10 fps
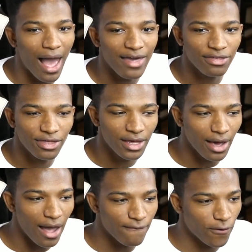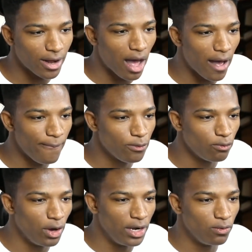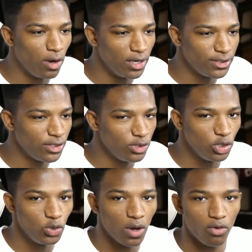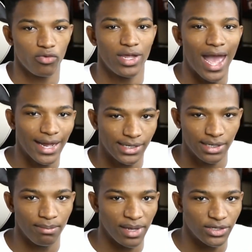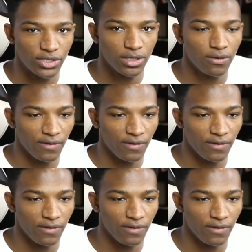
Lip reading: I think I forgot what it was to do a reaction-based